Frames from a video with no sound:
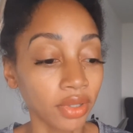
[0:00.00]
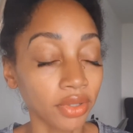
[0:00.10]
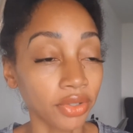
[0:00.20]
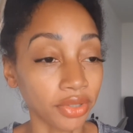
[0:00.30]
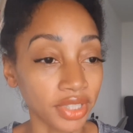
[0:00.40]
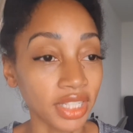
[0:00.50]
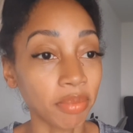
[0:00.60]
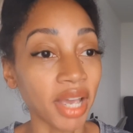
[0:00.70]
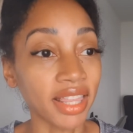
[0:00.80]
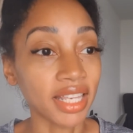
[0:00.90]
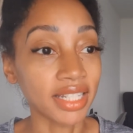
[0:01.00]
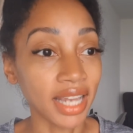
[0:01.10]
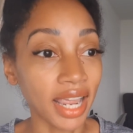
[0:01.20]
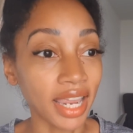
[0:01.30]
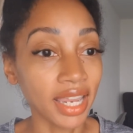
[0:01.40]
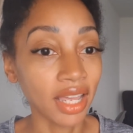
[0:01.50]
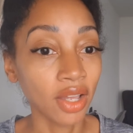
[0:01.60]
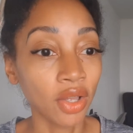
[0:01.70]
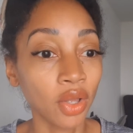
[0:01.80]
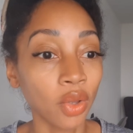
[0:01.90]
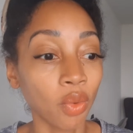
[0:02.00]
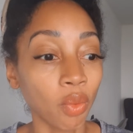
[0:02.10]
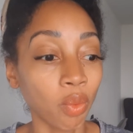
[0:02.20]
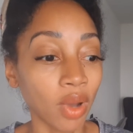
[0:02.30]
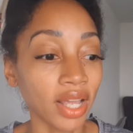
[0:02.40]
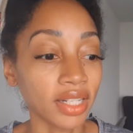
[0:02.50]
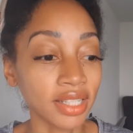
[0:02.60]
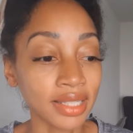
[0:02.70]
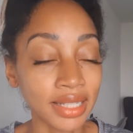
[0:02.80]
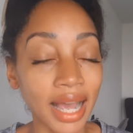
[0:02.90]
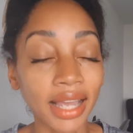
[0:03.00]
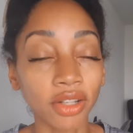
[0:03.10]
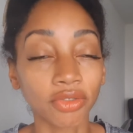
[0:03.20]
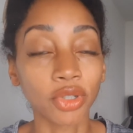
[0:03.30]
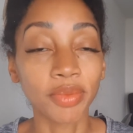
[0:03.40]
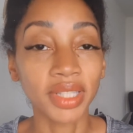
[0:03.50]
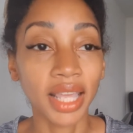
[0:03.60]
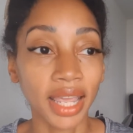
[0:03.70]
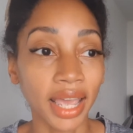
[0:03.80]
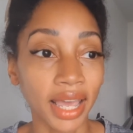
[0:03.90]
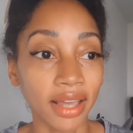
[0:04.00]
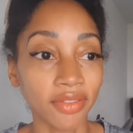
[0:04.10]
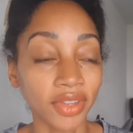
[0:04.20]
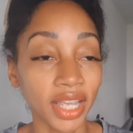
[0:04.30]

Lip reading: You'll see by the day what style rooms they have,